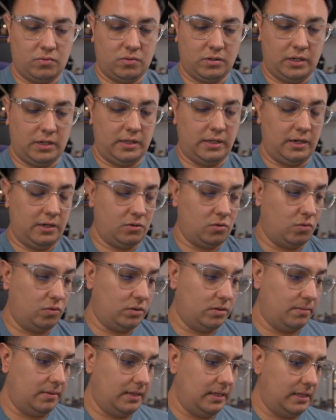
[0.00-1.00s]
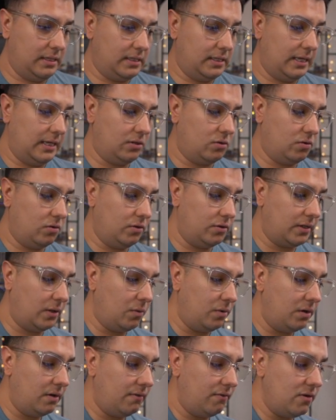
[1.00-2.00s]
Okay, that is going to be these Sentinels. I
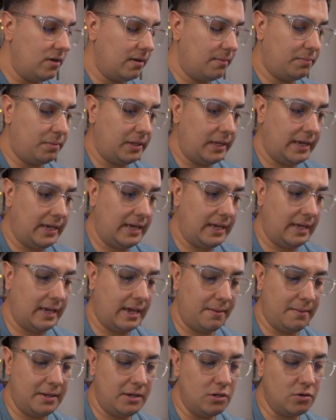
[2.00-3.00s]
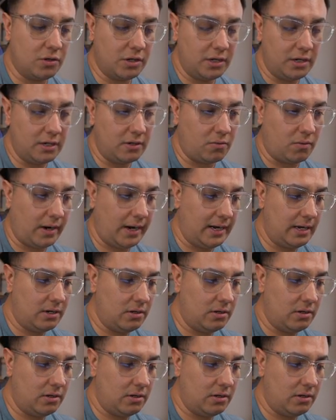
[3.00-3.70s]
wonder if you can play, I mean, you could, right?